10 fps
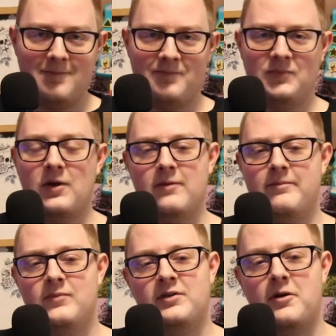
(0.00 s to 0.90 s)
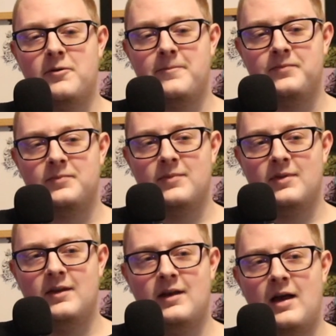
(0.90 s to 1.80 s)
Okay, so
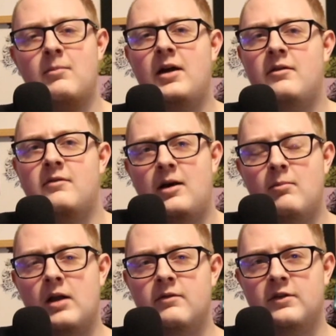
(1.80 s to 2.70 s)
I might have just said